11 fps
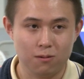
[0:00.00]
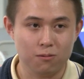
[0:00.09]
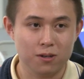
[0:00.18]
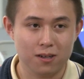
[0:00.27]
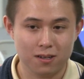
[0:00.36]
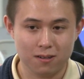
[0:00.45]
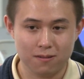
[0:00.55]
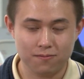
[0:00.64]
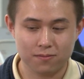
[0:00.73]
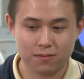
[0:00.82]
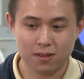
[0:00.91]
We got a
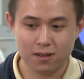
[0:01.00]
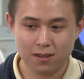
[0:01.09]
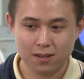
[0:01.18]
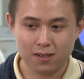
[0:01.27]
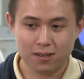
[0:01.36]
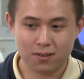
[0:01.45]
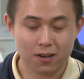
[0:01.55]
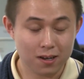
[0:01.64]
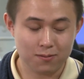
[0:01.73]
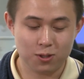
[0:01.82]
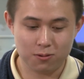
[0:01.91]

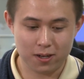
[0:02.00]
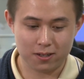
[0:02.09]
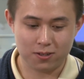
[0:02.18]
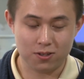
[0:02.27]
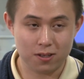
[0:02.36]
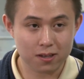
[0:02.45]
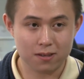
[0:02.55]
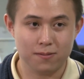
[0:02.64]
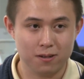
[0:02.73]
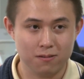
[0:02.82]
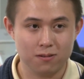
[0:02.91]
time to actually think
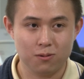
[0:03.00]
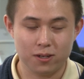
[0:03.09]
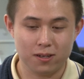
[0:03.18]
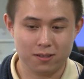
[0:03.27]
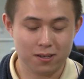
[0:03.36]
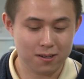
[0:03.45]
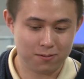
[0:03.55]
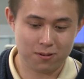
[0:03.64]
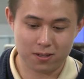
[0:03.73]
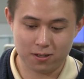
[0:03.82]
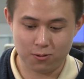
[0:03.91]
about, we got time to
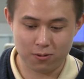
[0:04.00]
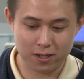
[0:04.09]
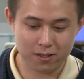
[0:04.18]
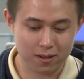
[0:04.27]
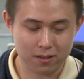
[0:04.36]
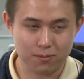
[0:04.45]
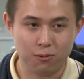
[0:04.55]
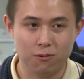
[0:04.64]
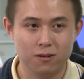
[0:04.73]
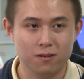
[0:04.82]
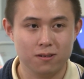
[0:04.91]
actually write on the
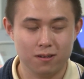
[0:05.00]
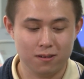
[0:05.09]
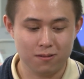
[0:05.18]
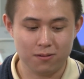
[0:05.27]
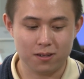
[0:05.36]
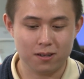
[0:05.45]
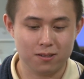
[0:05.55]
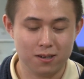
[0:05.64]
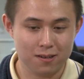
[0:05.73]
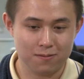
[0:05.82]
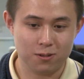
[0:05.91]
board, and we got
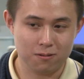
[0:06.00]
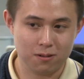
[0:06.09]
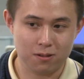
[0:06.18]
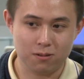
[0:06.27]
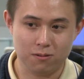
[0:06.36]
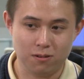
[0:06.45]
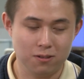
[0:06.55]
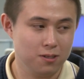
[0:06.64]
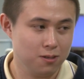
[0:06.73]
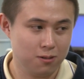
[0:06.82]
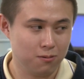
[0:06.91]
time to, uh, to
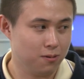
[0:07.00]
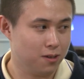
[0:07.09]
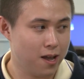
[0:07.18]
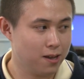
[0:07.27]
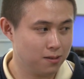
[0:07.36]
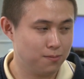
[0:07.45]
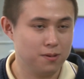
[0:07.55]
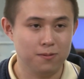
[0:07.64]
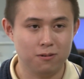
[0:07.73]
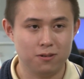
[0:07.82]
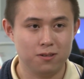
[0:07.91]
listen to what other
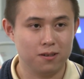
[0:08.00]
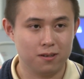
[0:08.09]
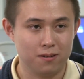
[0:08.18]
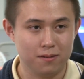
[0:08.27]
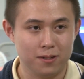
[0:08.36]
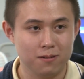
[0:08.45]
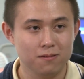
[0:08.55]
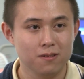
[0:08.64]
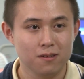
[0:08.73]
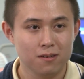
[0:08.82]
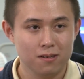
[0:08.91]
people are thinking about,
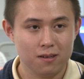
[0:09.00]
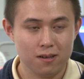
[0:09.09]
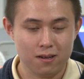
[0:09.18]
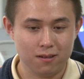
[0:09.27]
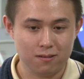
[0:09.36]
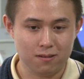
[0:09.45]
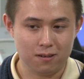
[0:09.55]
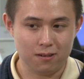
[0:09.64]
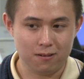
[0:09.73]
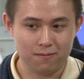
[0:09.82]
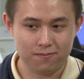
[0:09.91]
and
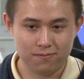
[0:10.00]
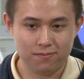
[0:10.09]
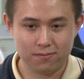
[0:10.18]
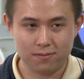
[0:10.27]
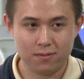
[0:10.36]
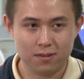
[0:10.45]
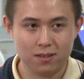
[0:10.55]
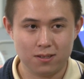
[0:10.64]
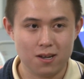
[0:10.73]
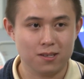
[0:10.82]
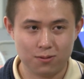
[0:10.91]
uh,
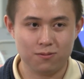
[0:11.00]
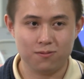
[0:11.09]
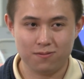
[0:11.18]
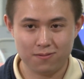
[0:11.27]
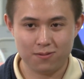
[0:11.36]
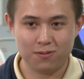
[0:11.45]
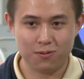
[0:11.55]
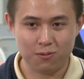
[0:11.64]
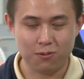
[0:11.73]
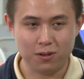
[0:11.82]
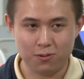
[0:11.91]
that's
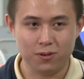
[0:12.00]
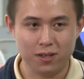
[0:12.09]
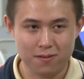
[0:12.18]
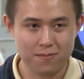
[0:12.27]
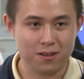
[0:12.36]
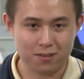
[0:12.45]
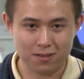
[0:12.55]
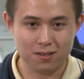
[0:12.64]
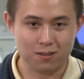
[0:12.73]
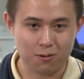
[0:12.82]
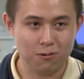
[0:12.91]
what really makes
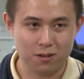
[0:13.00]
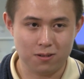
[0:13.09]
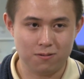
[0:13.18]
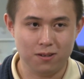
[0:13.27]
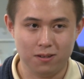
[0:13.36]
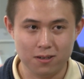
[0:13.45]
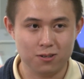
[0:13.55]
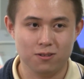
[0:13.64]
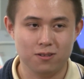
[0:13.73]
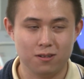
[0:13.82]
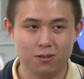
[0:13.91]
this course really
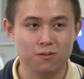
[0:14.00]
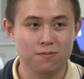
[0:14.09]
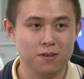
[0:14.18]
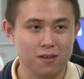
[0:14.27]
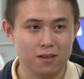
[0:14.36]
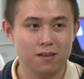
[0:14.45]
interesting to me.